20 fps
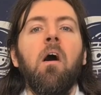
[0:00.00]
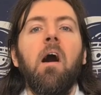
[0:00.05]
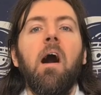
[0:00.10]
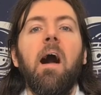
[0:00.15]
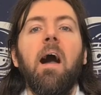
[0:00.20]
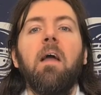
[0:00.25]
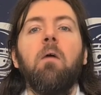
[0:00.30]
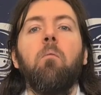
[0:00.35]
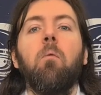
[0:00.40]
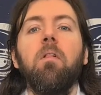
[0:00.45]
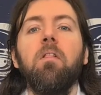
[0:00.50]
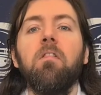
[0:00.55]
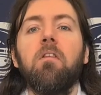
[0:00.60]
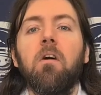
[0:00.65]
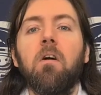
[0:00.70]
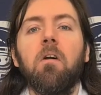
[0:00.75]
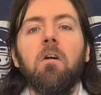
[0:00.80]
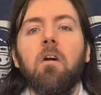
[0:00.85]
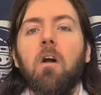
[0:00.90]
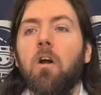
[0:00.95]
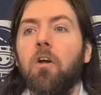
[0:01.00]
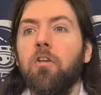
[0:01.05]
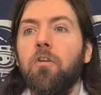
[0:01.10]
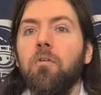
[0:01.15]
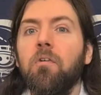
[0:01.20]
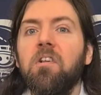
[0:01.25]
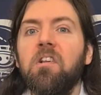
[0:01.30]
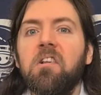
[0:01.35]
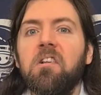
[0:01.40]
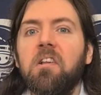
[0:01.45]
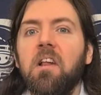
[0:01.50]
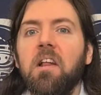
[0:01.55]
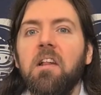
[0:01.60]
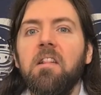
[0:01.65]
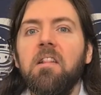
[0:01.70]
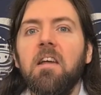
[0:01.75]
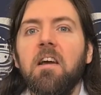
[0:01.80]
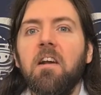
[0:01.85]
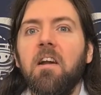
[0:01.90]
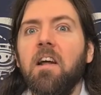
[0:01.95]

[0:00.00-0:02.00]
I wonder, are you sitting there